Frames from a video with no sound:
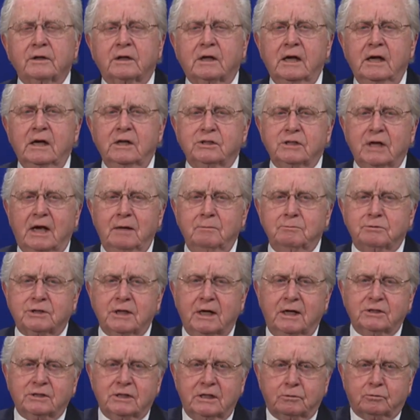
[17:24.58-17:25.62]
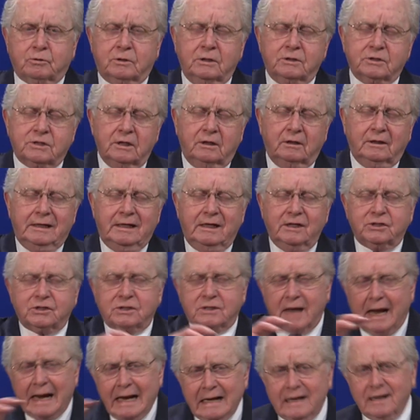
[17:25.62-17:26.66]
King James says it until he is
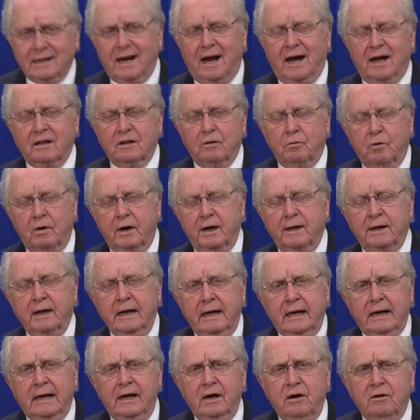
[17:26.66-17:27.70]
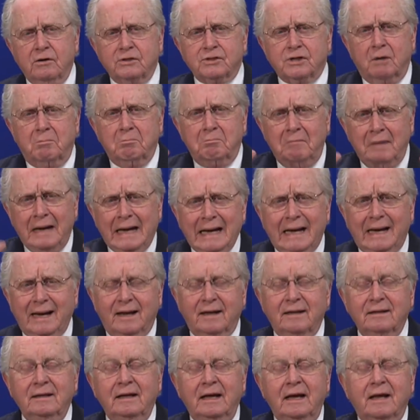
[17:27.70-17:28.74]
taken out of the way. Here is a
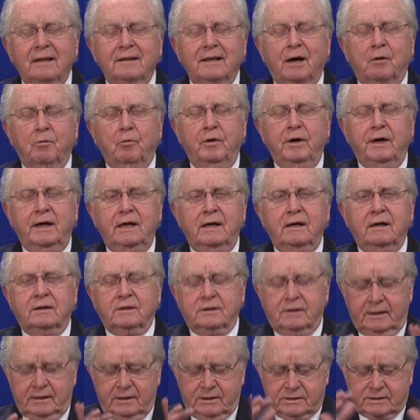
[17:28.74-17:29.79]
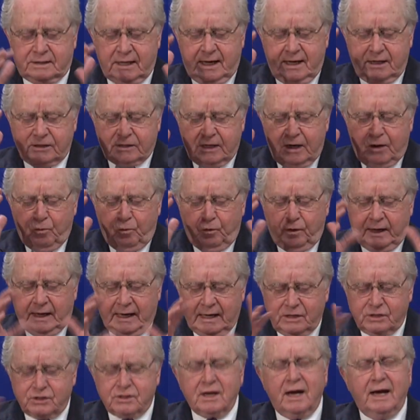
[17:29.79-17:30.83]
man that when he, uh, it says, when
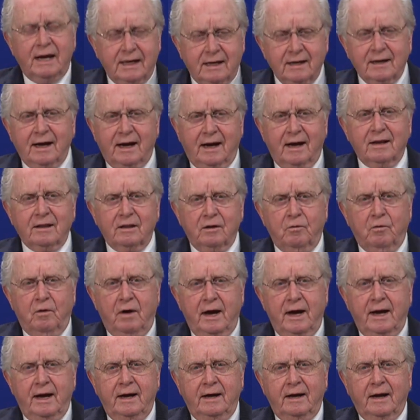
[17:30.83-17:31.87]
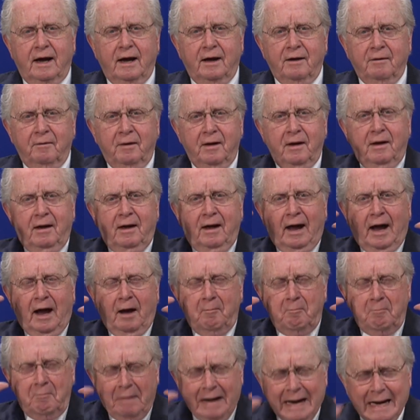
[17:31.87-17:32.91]
he's taken out of the way, uh, a
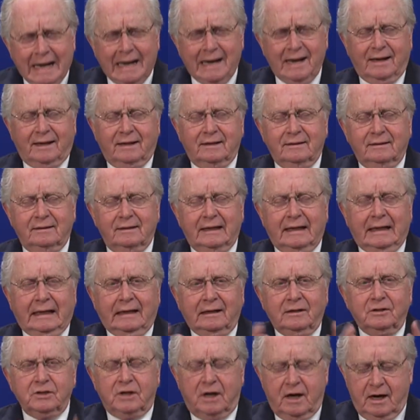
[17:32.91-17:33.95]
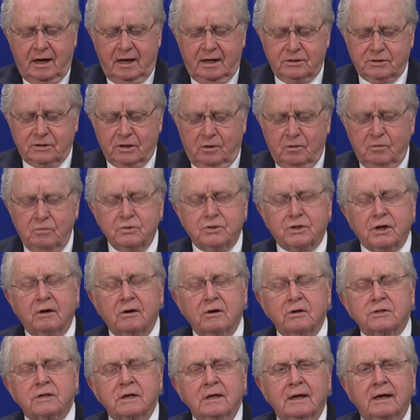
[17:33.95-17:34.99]
man in God's own
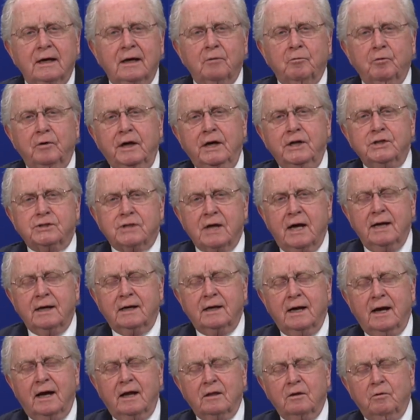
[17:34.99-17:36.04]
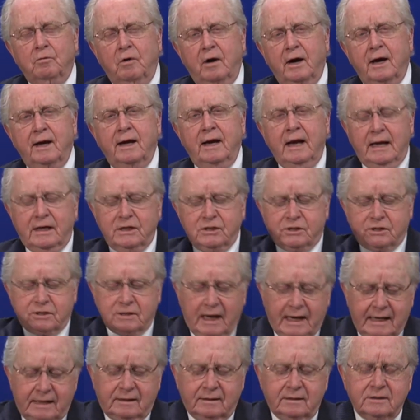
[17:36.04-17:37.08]
church, and when he's taken out of the way,
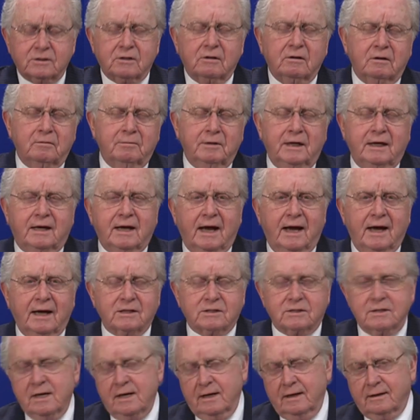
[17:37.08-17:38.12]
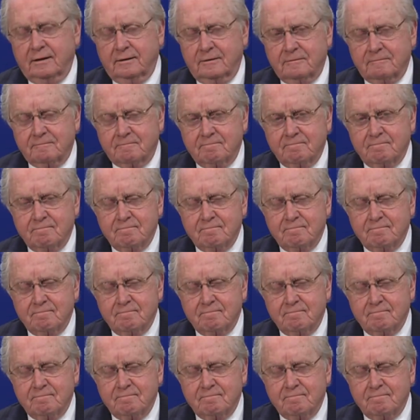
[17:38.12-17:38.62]
Satan is going to be cast down.